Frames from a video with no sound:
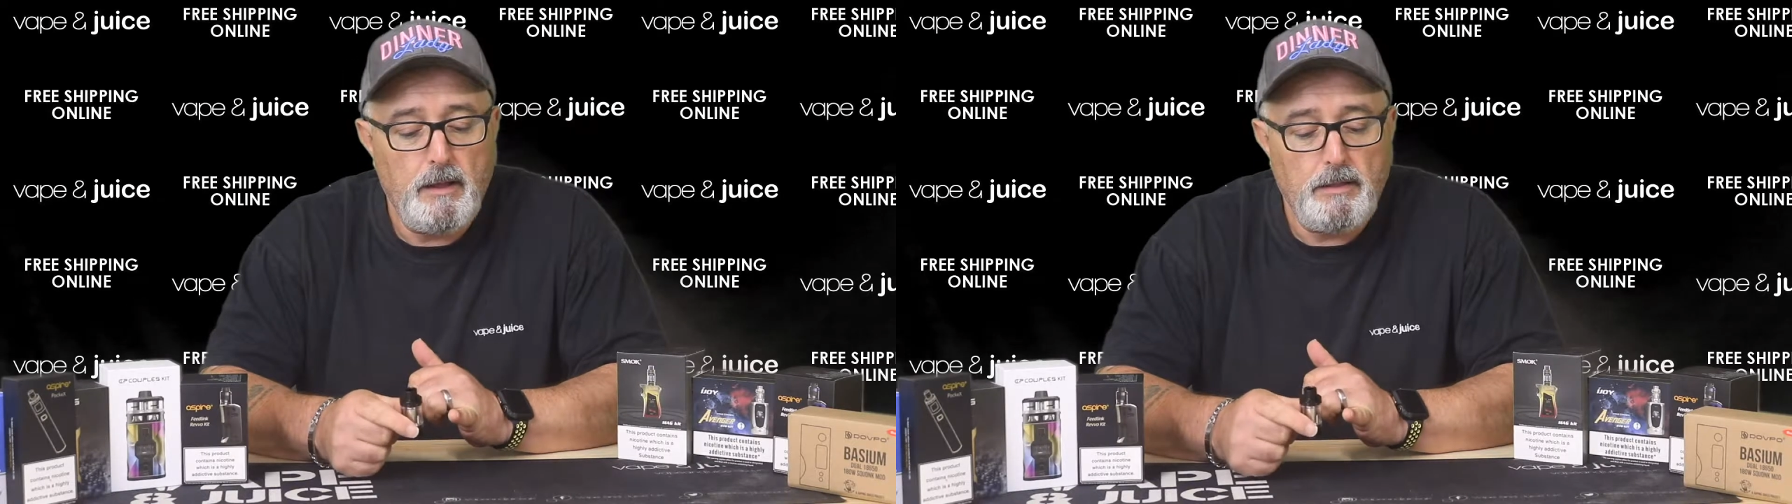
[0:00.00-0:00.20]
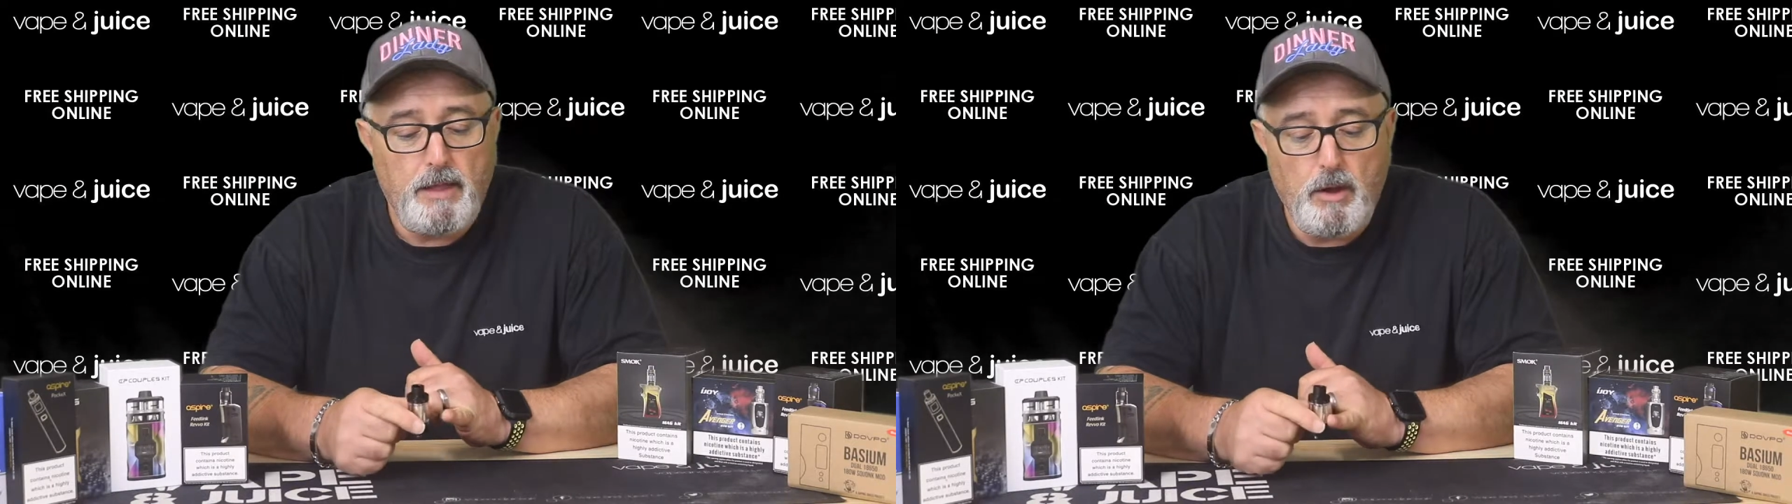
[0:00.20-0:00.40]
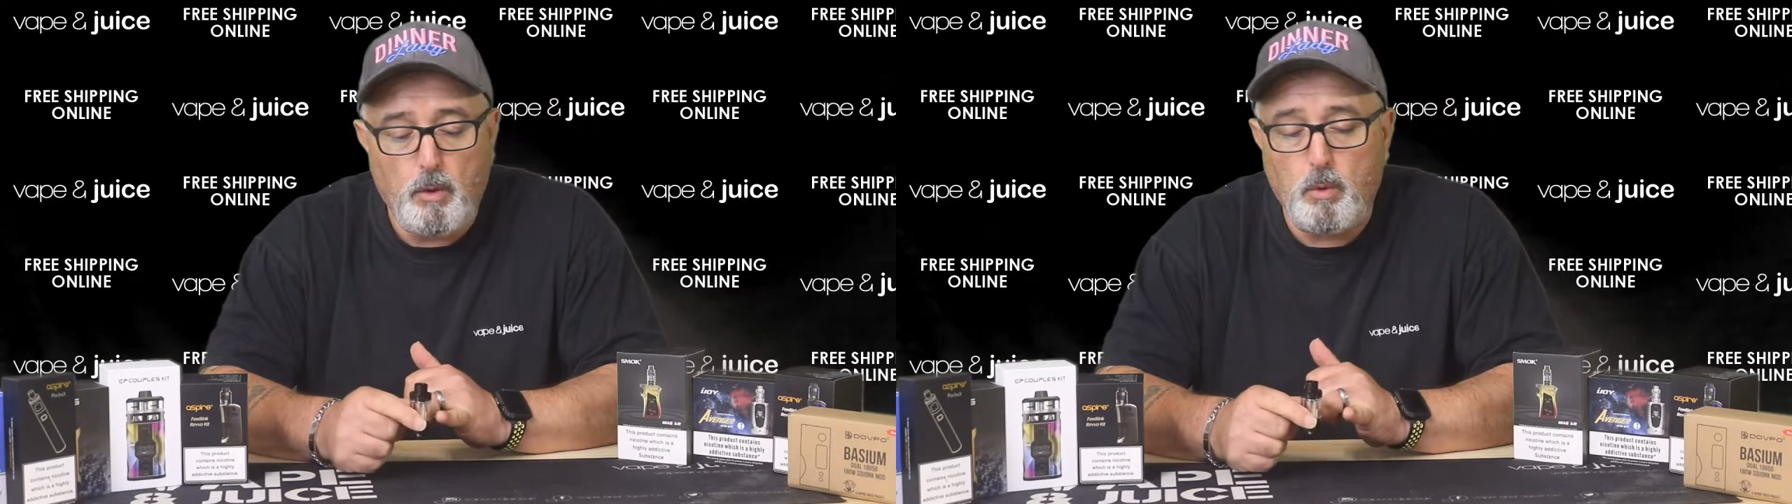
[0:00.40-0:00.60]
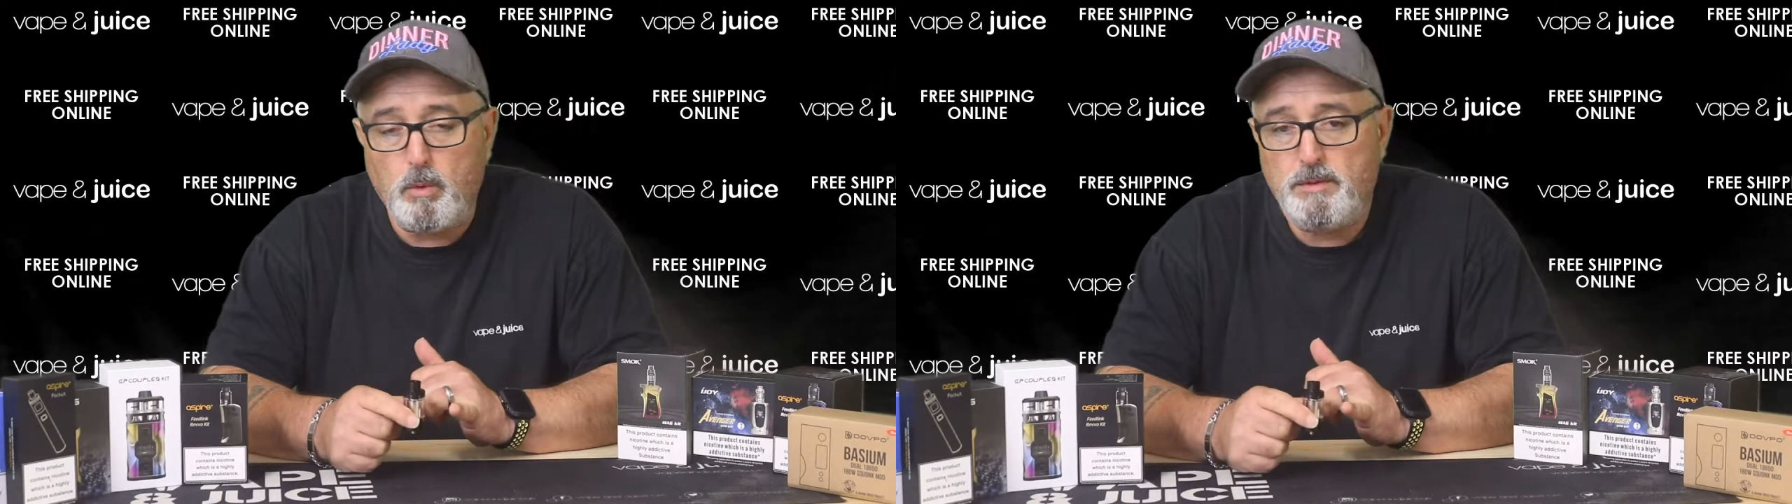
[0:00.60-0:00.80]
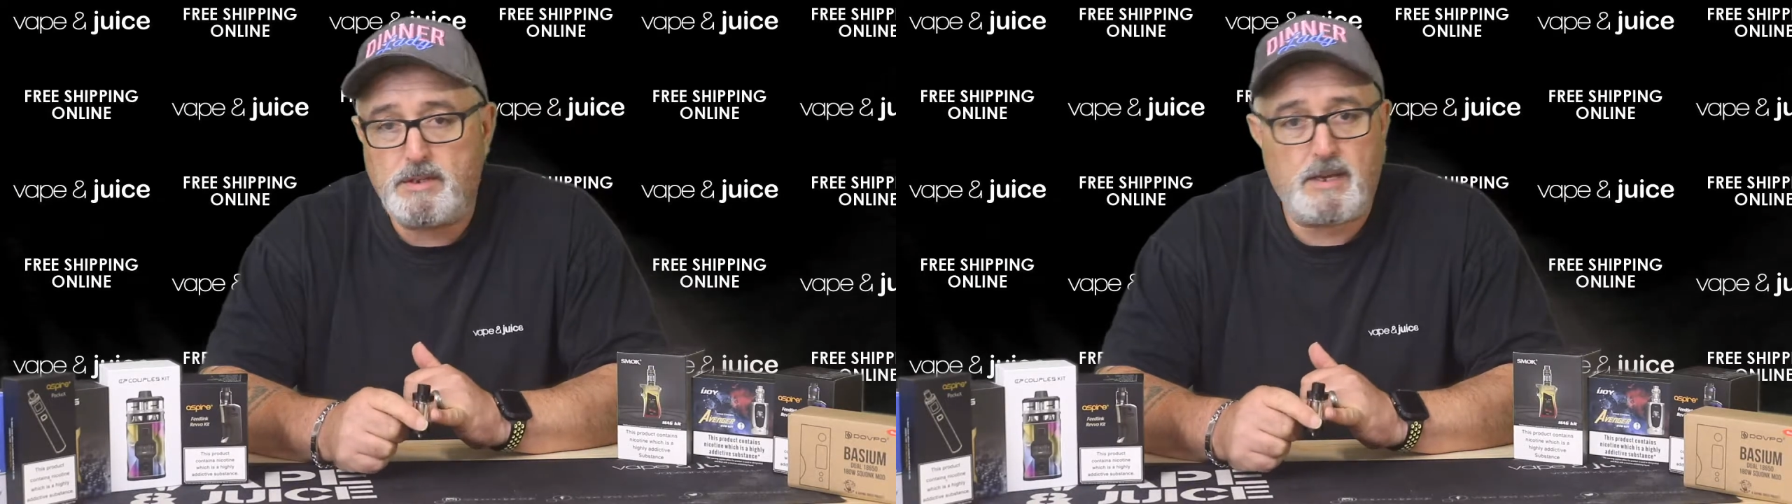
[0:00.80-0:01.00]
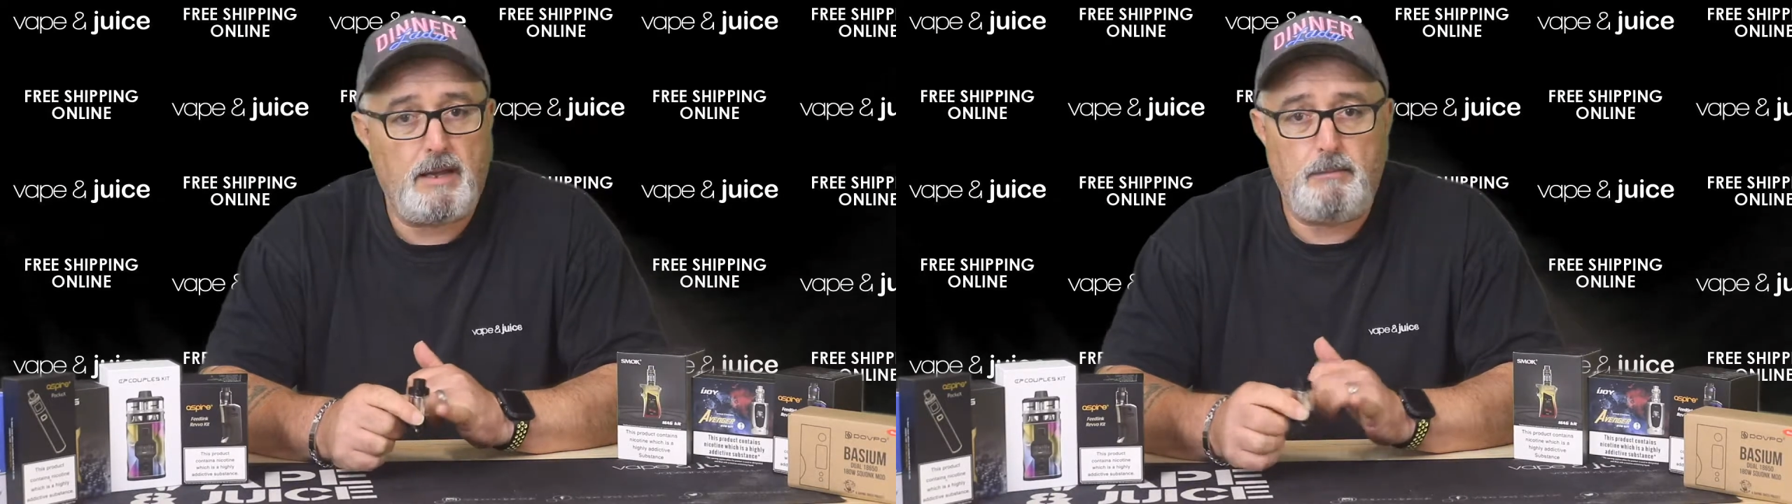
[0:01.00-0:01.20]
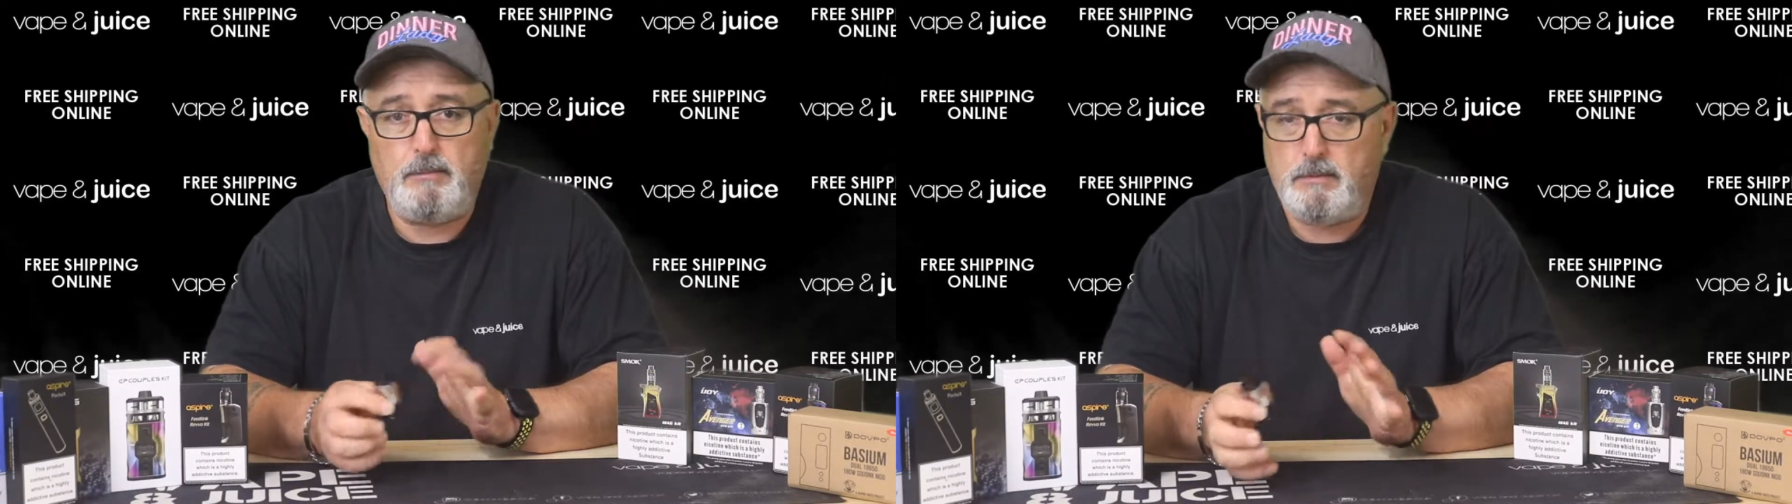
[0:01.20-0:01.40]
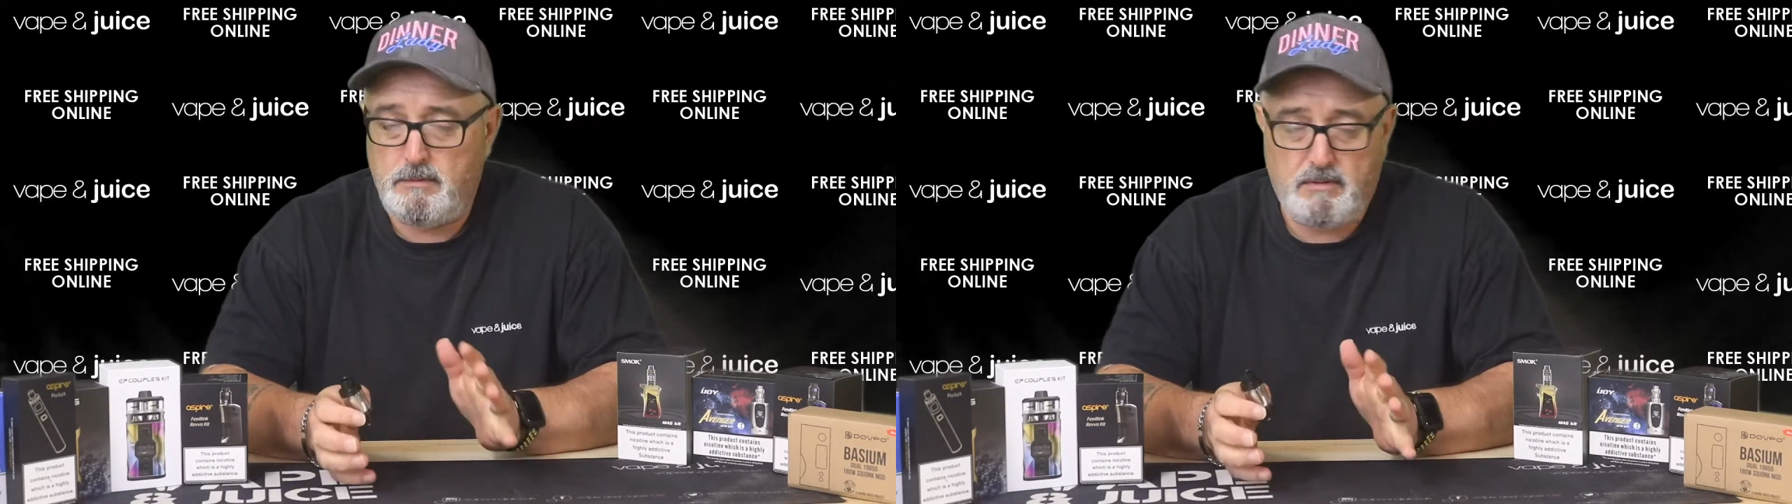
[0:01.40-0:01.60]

They're all the same